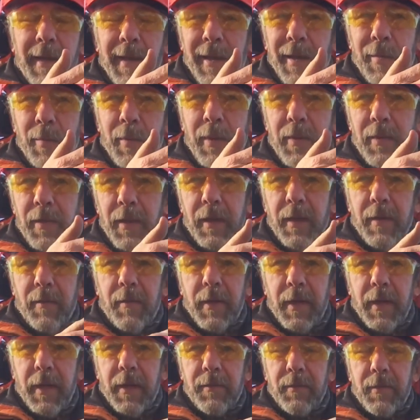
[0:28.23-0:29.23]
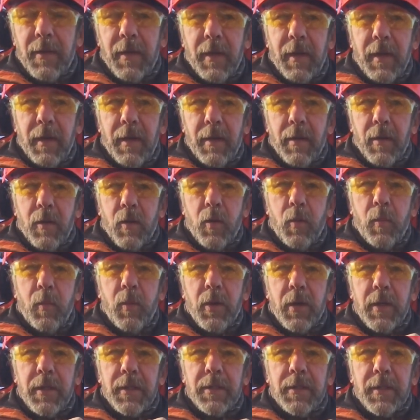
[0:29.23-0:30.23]
we think of it as a
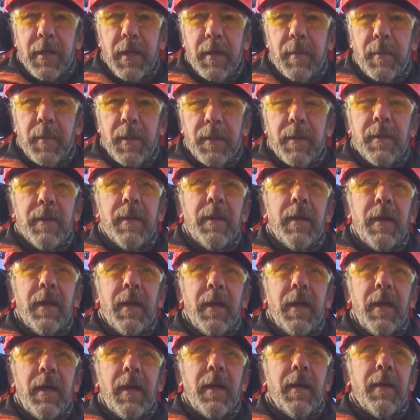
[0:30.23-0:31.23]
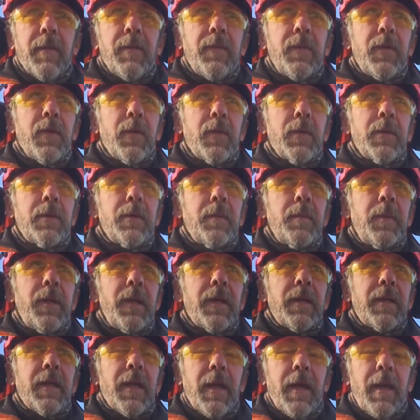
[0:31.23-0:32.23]
homework assignment. If you were to be
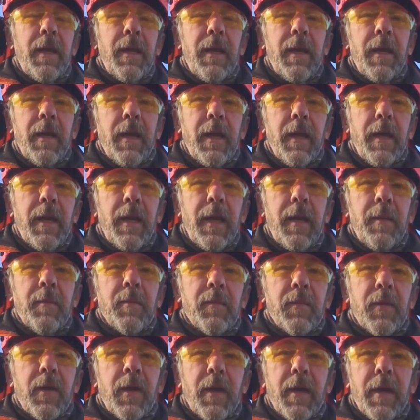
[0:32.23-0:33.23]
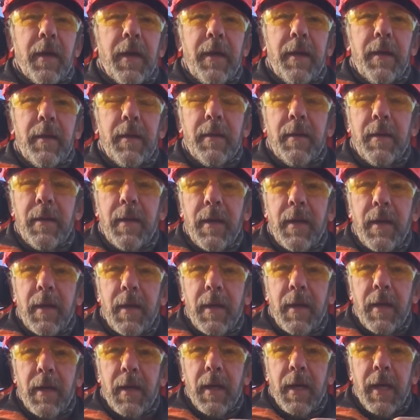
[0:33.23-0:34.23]
attending a game of logging
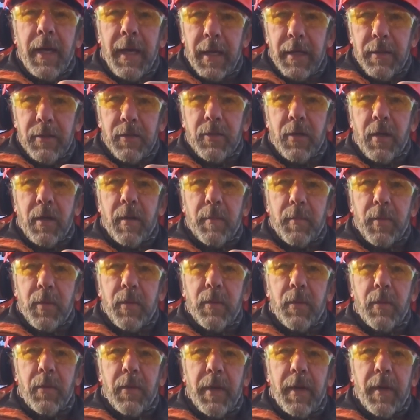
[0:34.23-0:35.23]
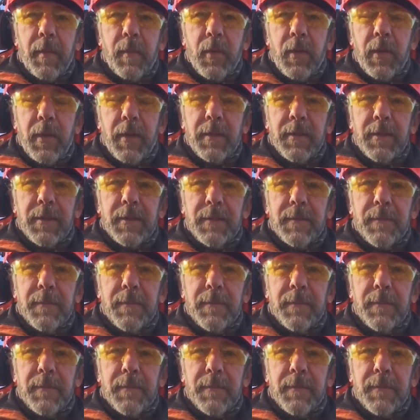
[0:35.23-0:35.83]
hands-on program with us,